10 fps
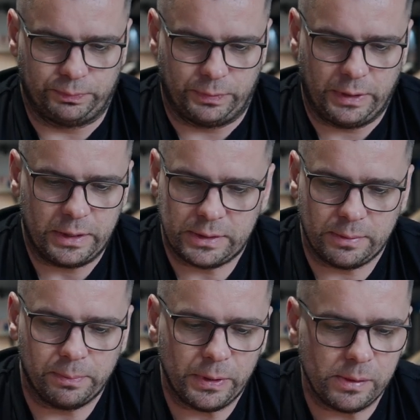that's
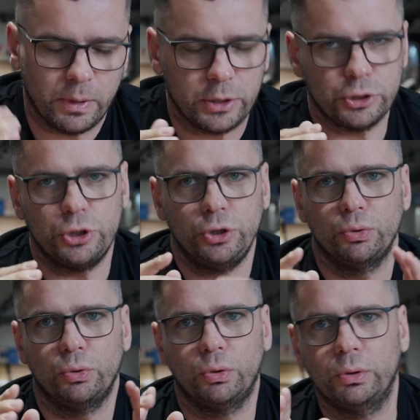pretty much
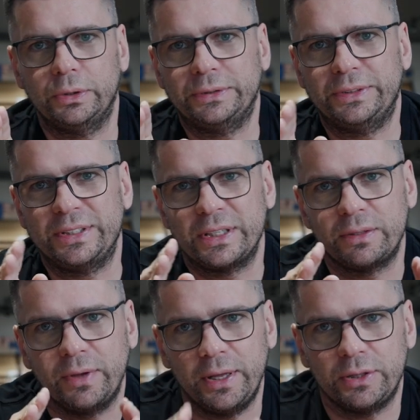your
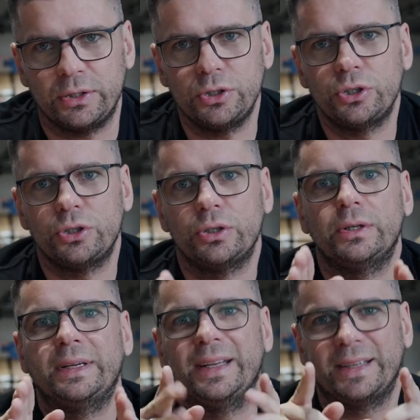disadvantage.
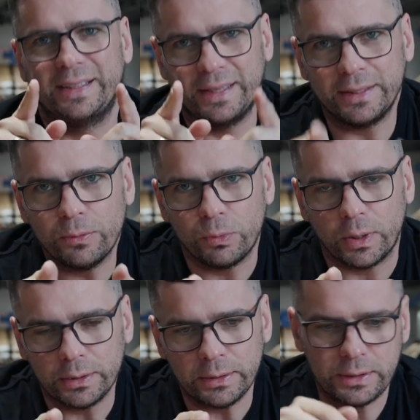And another
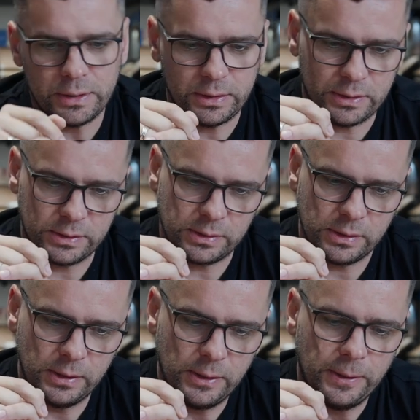one is
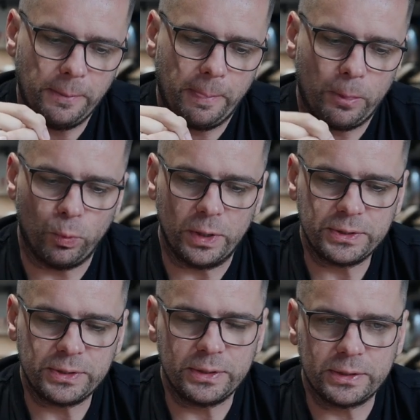
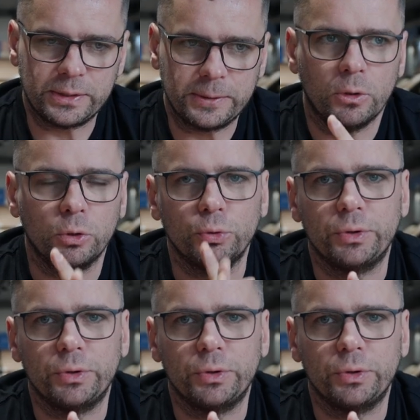once it's glued